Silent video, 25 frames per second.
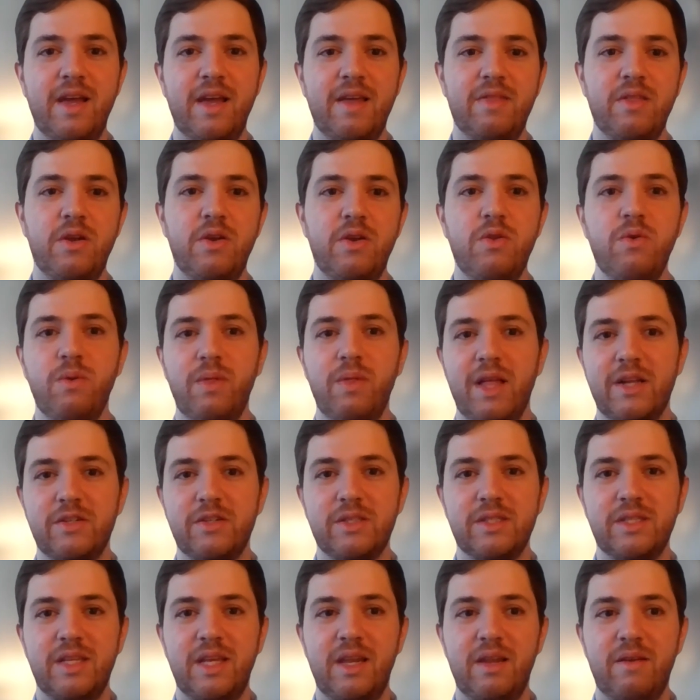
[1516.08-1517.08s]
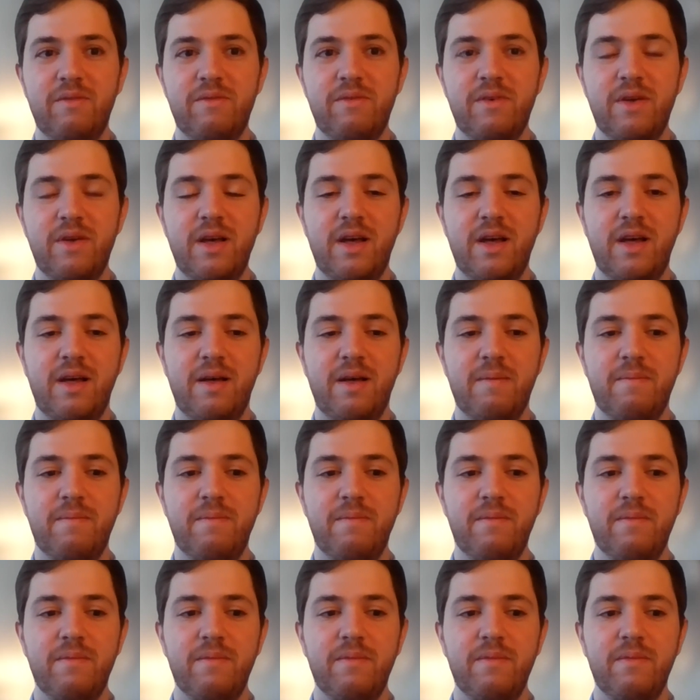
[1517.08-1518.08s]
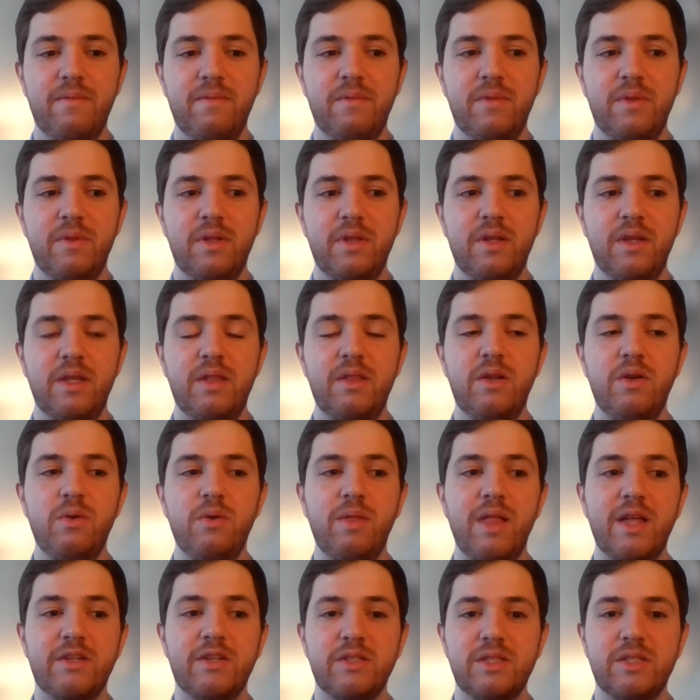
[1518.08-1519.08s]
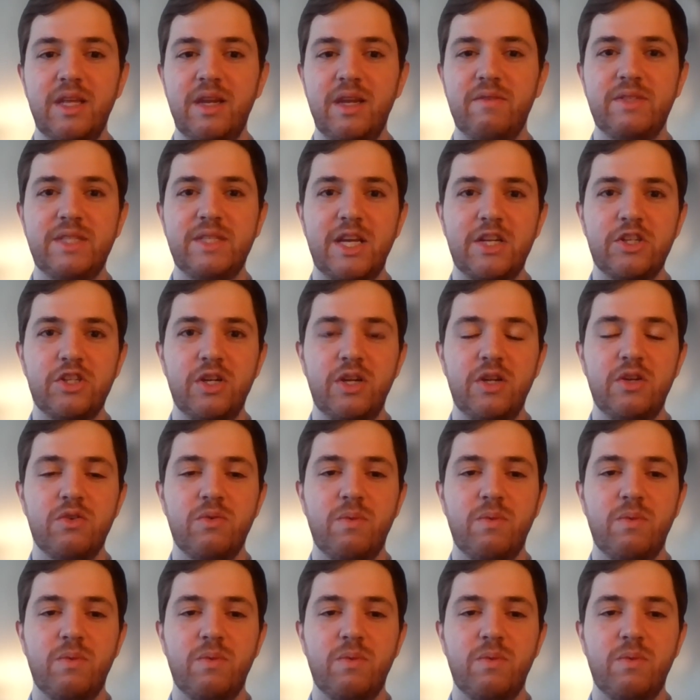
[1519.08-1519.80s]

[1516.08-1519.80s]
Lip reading: in the new legislative session in